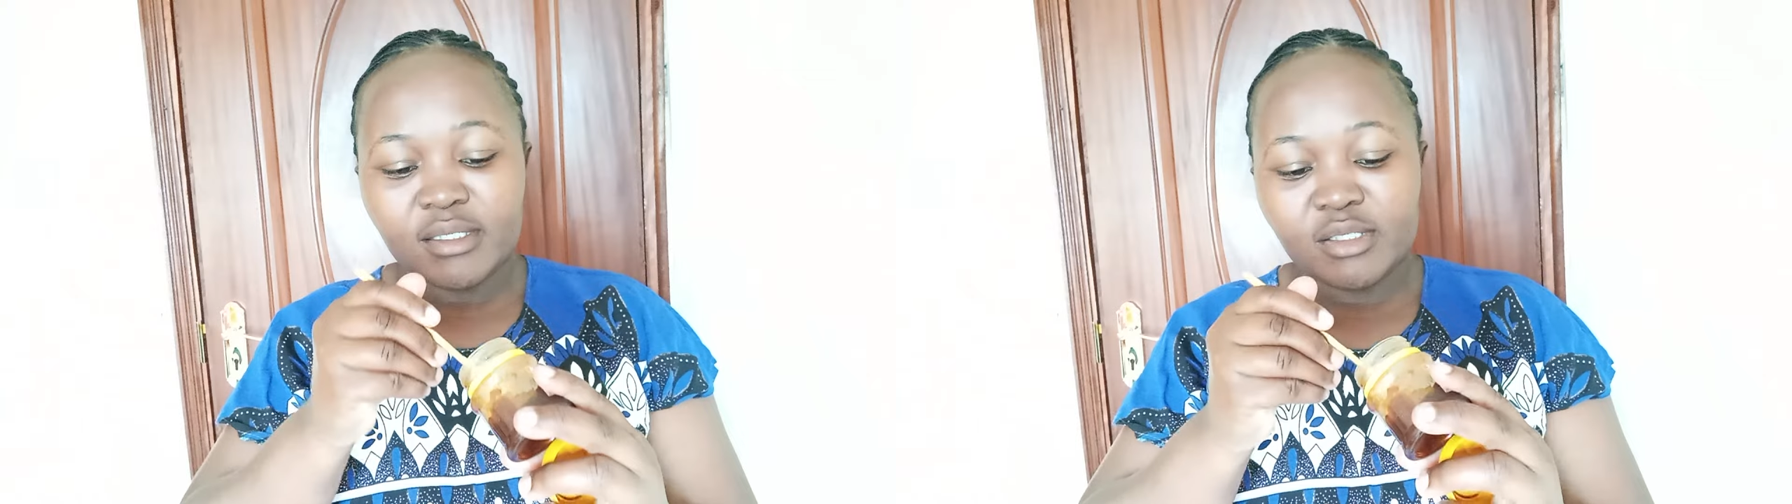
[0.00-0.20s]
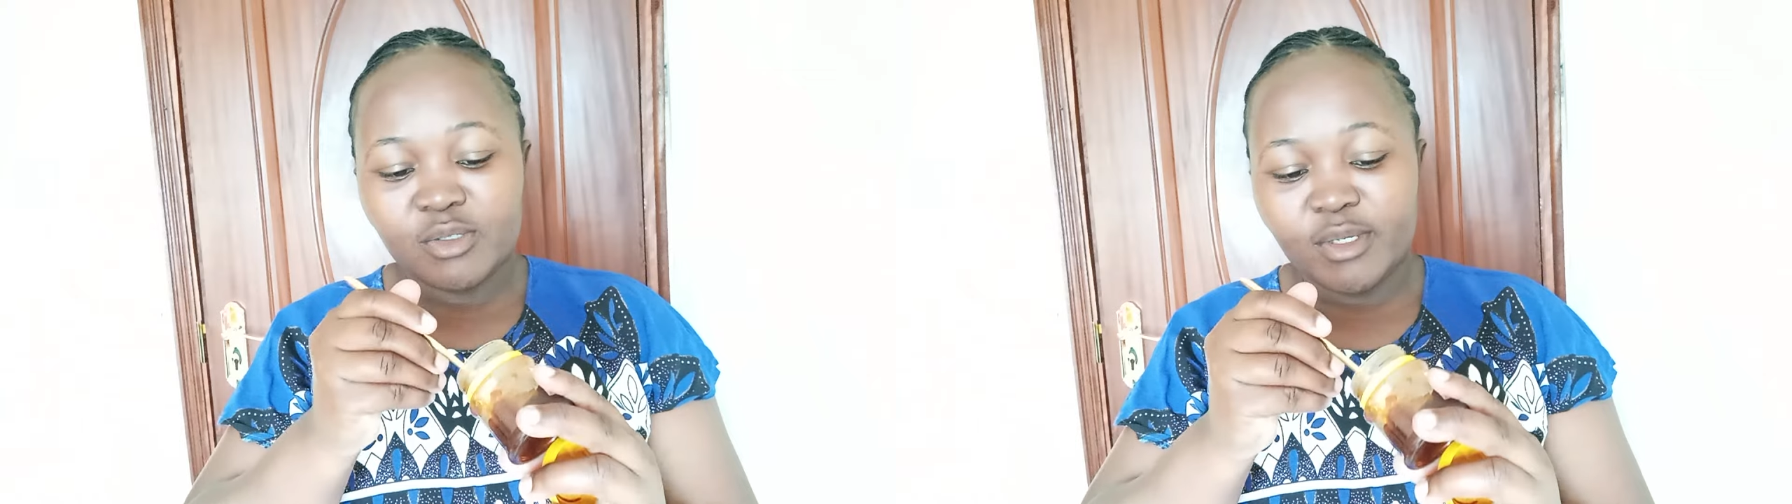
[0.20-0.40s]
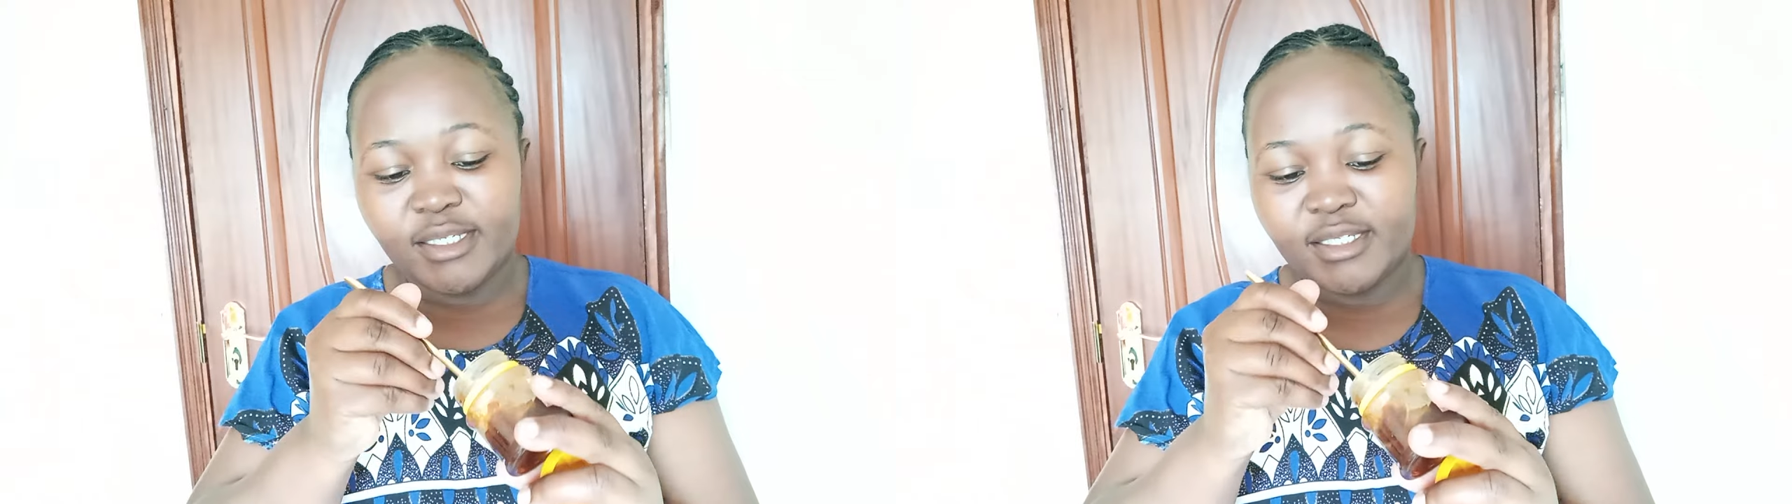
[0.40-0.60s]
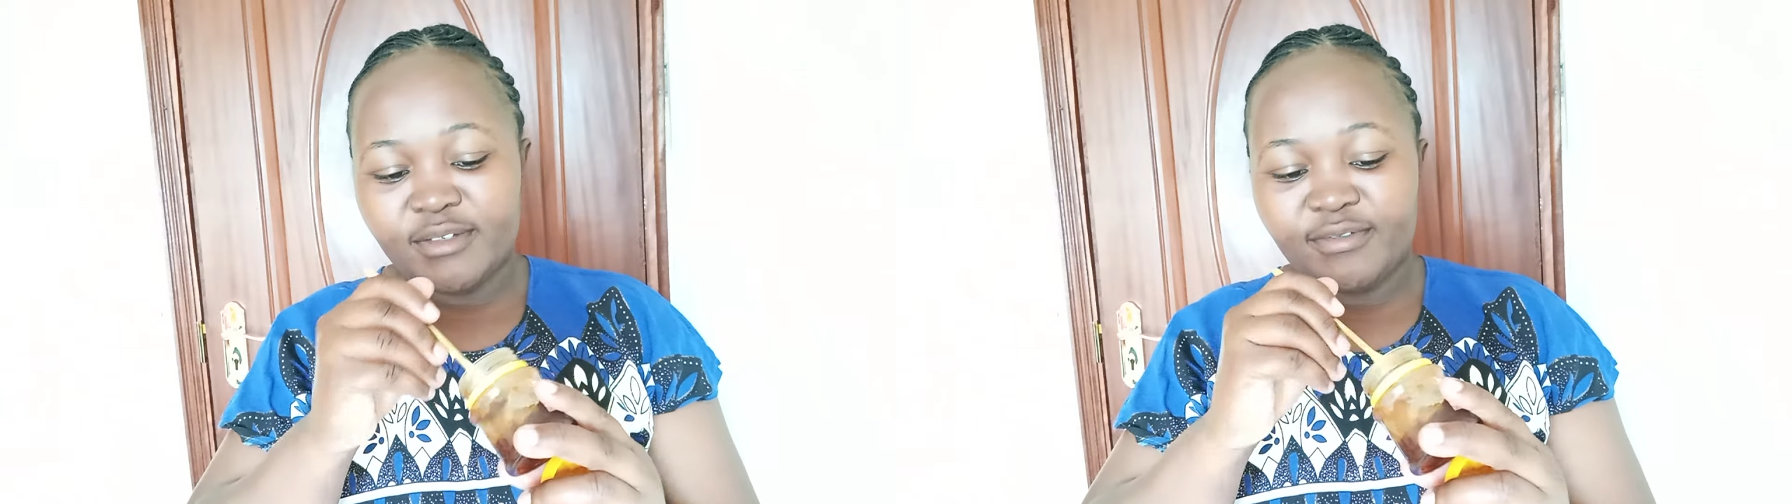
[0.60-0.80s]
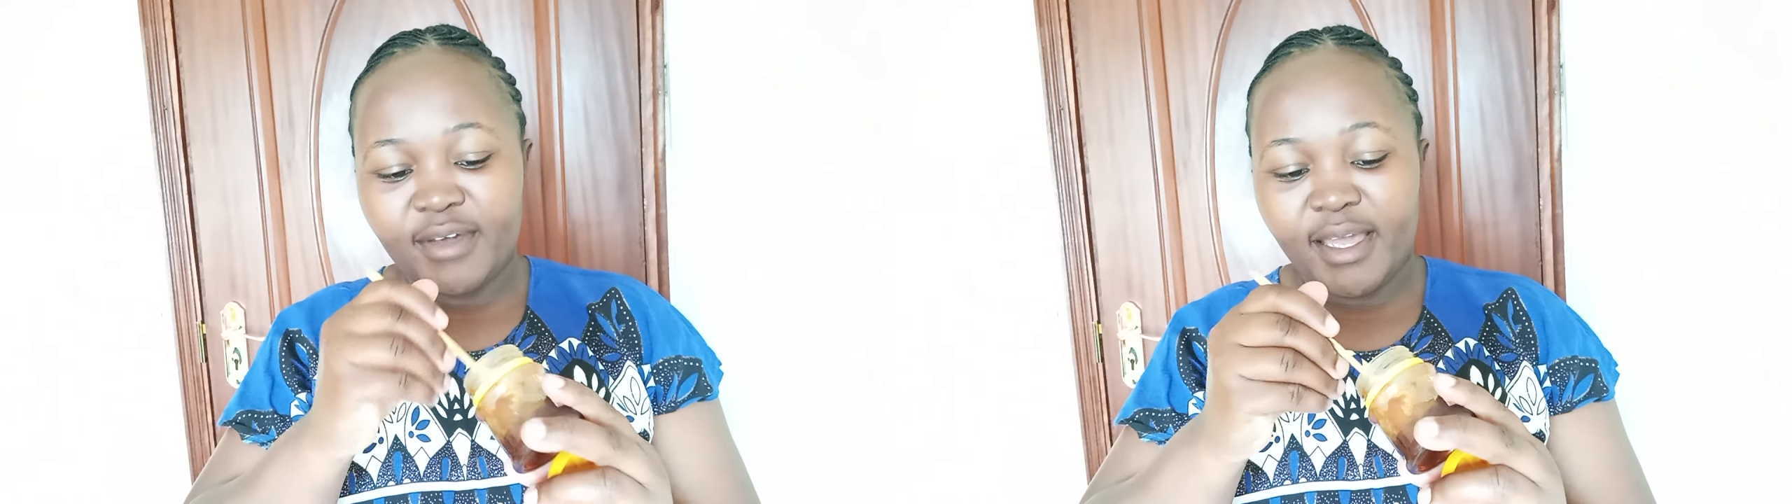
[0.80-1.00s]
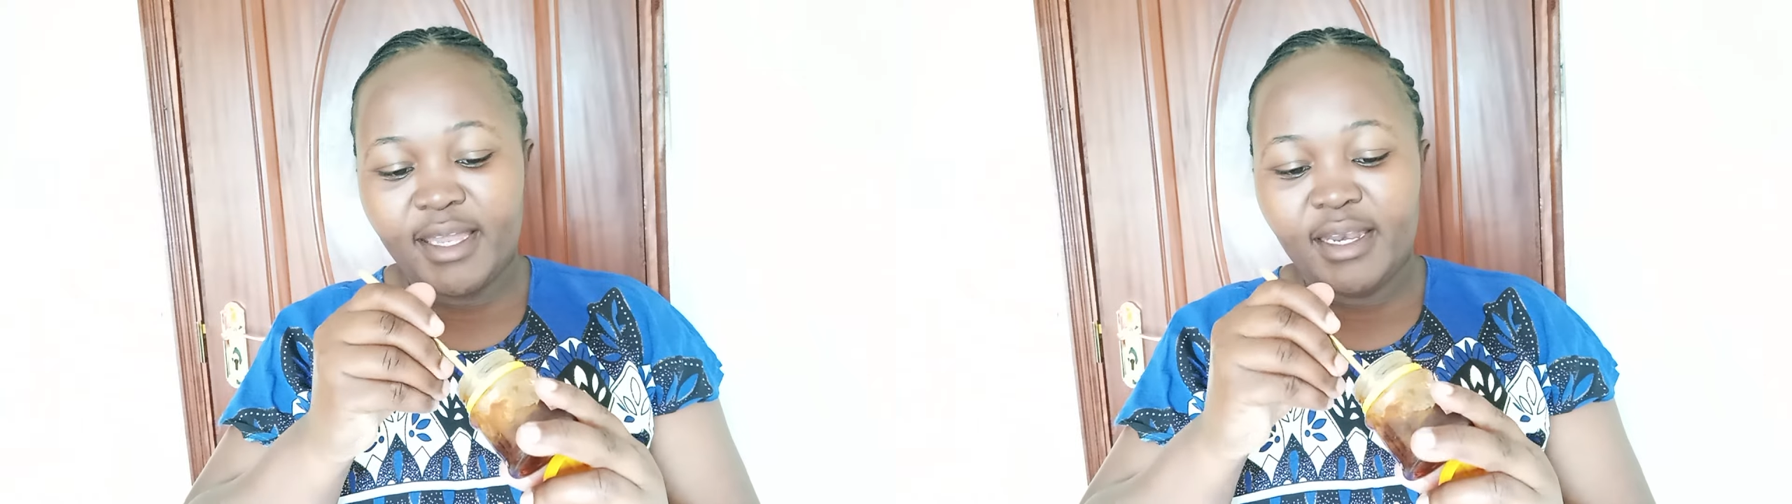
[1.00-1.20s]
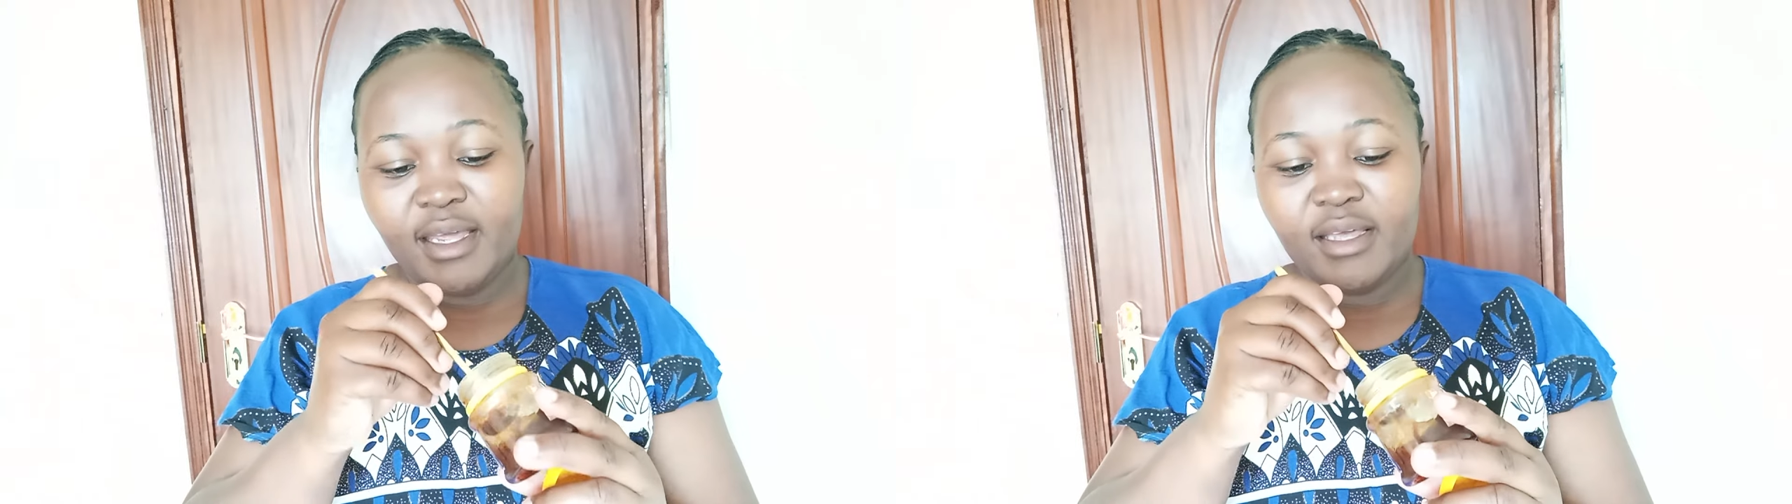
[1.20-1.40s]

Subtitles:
solidified.